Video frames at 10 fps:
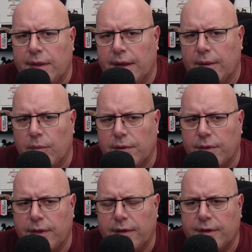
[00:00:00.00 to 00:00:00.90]
One of
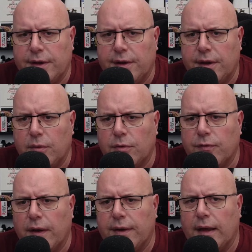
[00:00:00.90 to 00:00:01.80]
the things they did do was
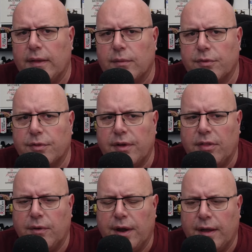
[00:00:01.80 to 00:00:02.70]
find out it was a
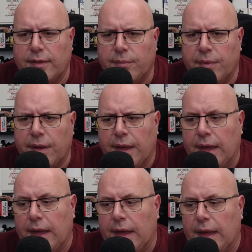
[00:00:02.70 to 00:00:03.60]
genuine item,
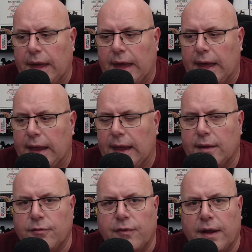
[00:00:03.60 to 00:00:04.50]

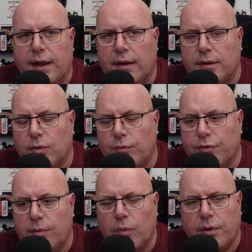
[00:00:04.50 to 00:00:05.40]
and found out it come
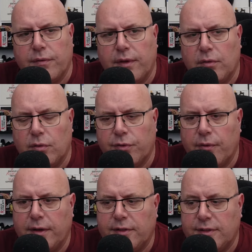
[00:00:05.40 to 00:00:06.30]
from one of their
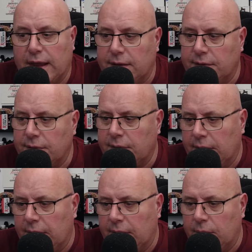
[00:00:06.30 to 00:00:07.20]
authorised sellers,
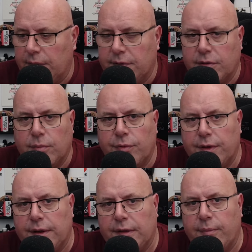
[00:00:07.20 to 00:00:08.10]
which is
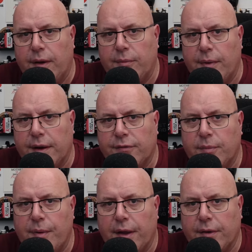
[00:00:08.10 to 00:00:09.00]
something you need to bear in mind if
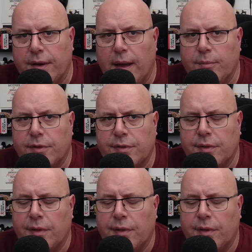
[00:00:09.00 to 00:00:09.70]
you're buying on Amazon,